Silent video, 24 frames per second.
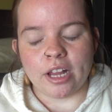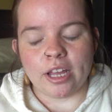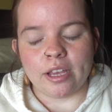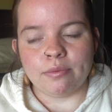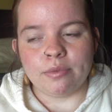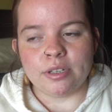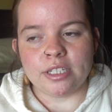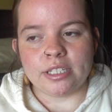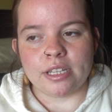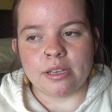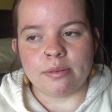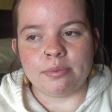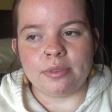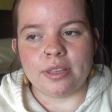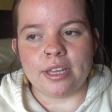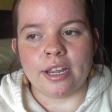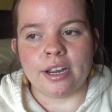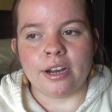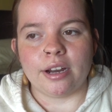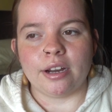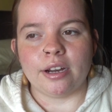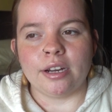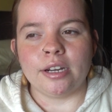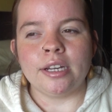I was up
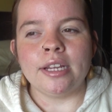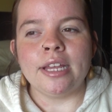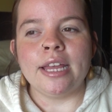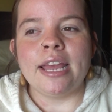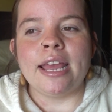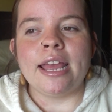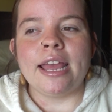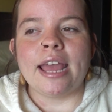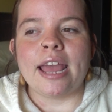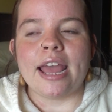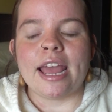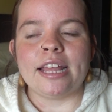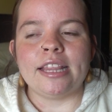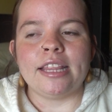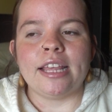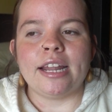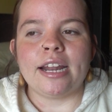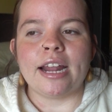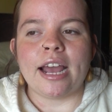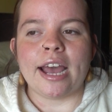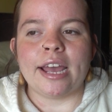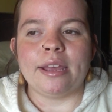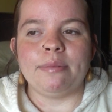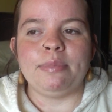there, and
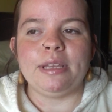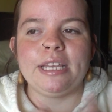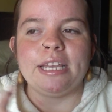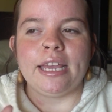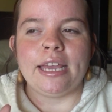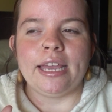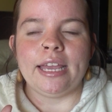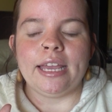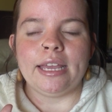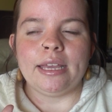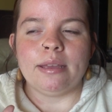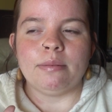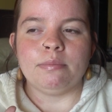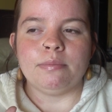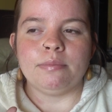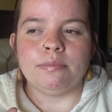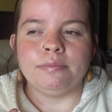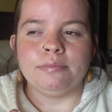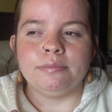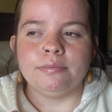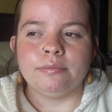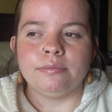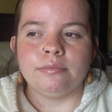then I became